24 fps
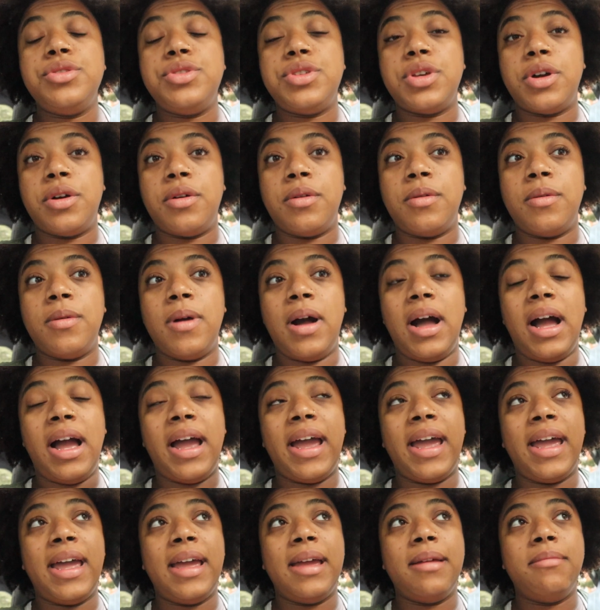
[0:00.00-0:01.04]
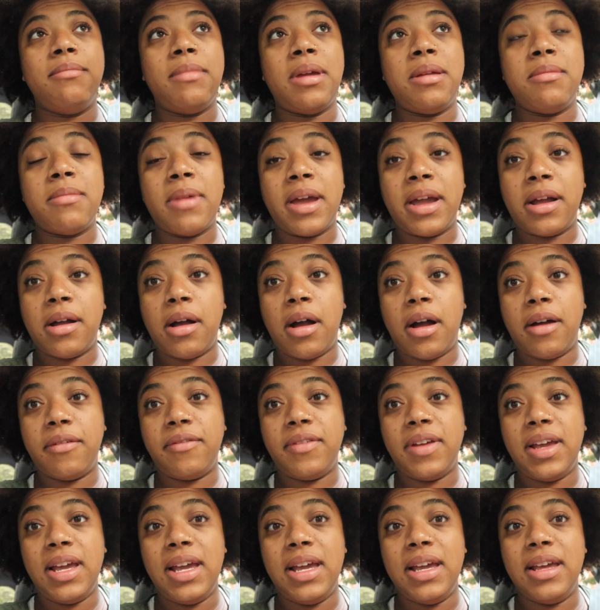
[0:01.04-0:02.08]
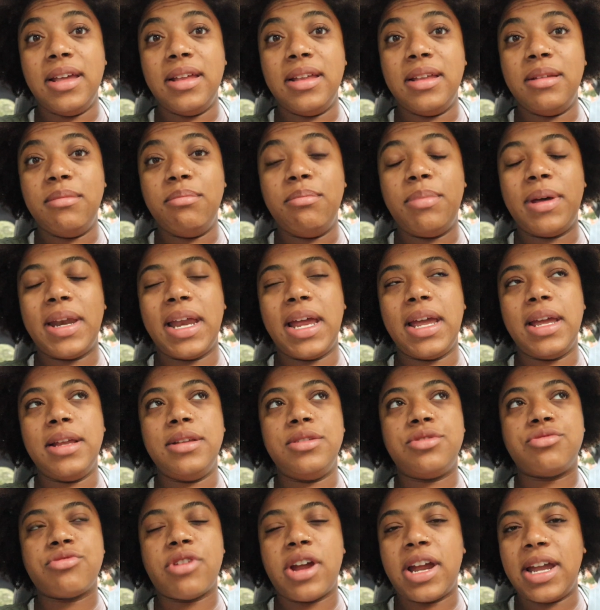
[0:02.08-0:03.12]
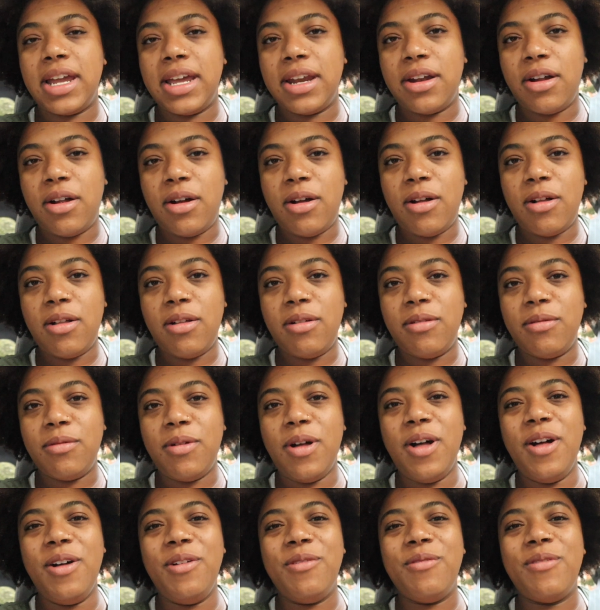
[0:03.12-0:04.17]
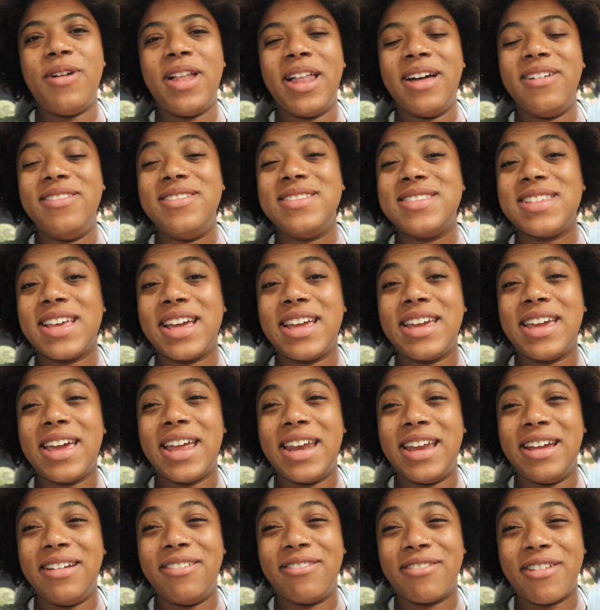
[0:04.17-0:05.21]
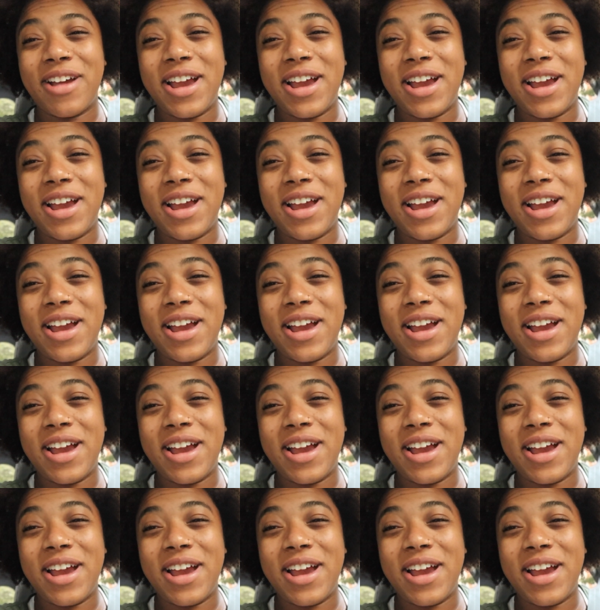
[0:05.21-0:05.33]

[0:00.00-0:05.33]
So I made my coffee, but I drank it all while I was like getting